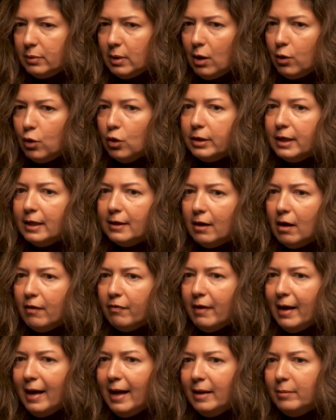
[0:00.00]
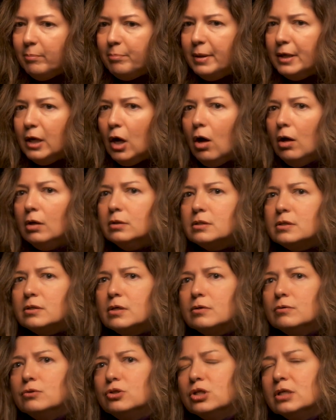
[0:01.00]
hook it on that, but
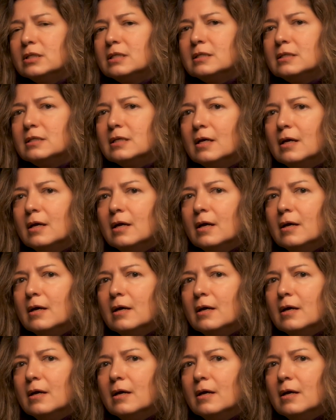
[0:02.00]
also just